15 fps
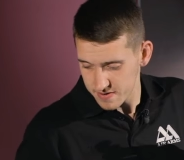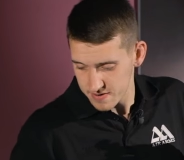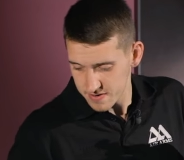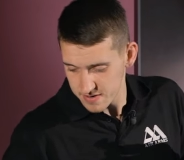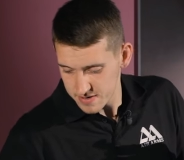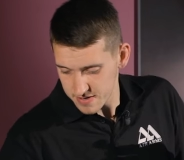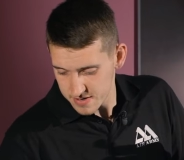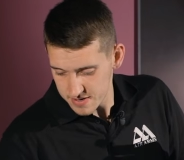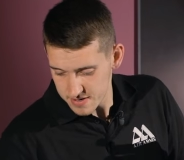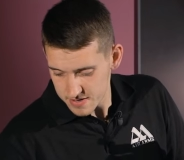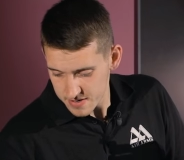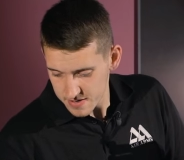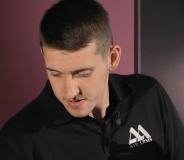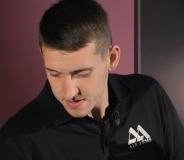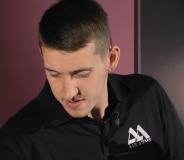
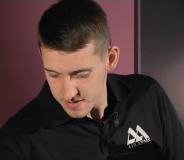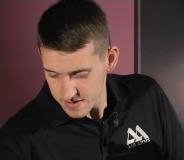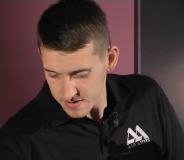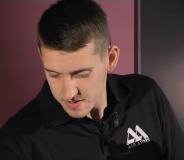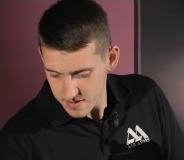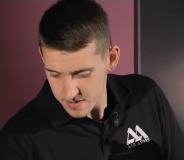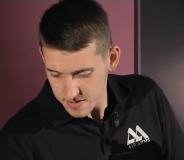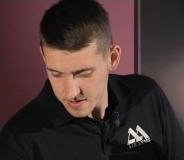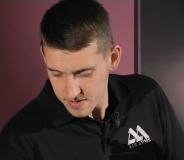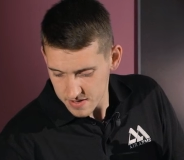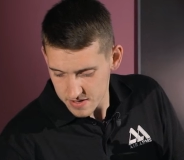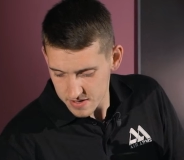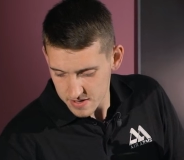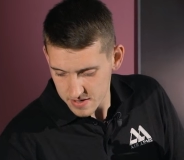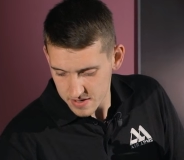
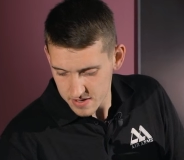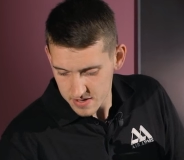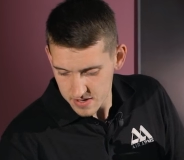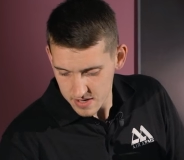Nothing is said.